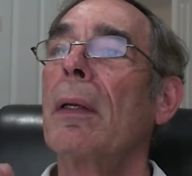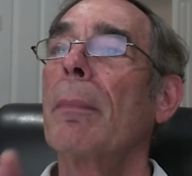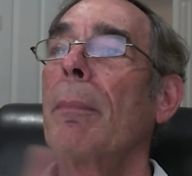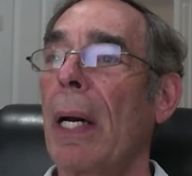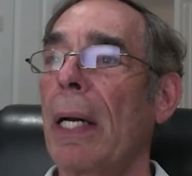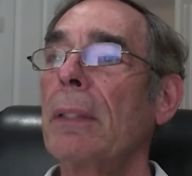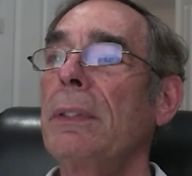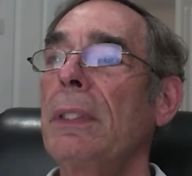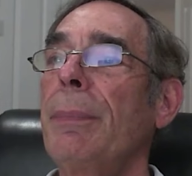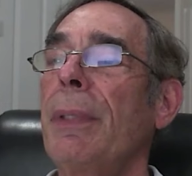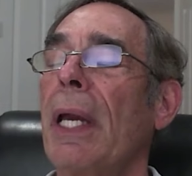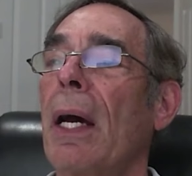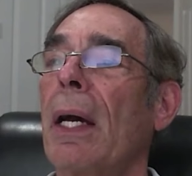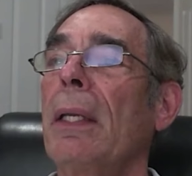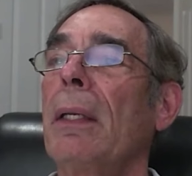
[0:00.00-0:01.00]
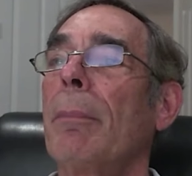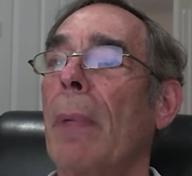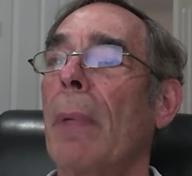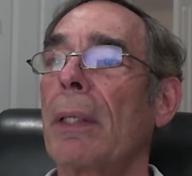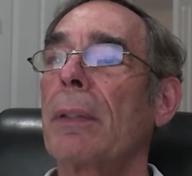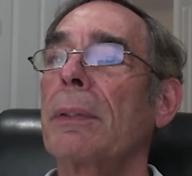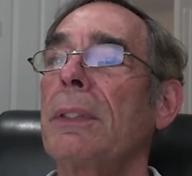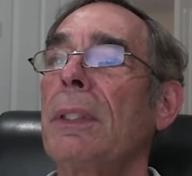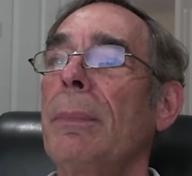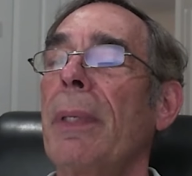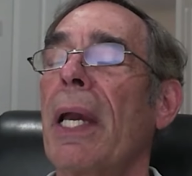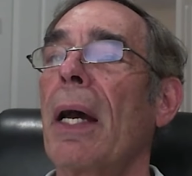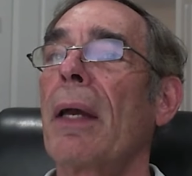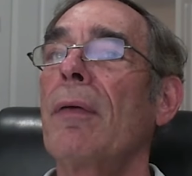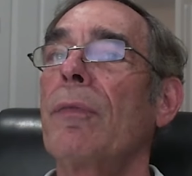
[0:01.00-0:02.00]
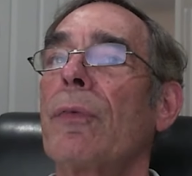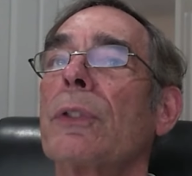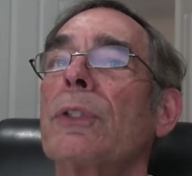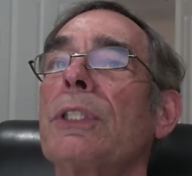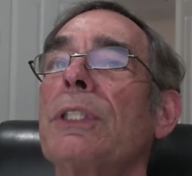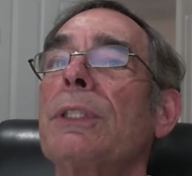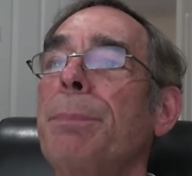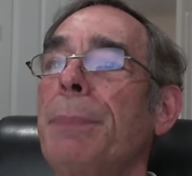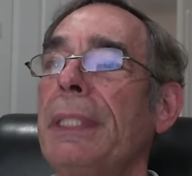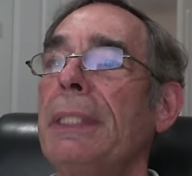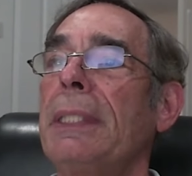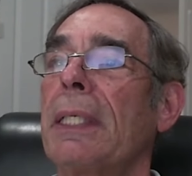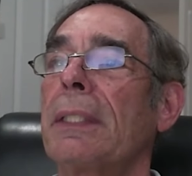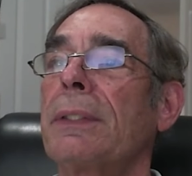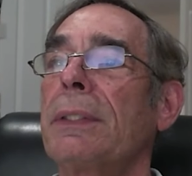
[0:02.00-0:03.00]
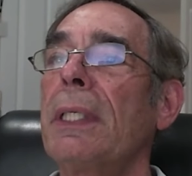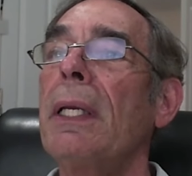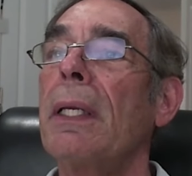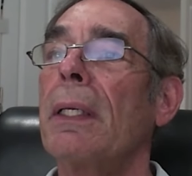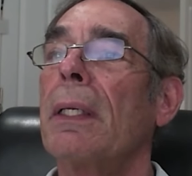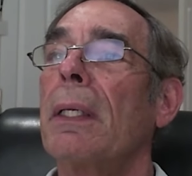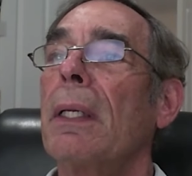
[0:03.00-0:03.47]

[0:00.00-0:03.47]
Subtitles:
mild TBI, moderate TBI versus PTSD.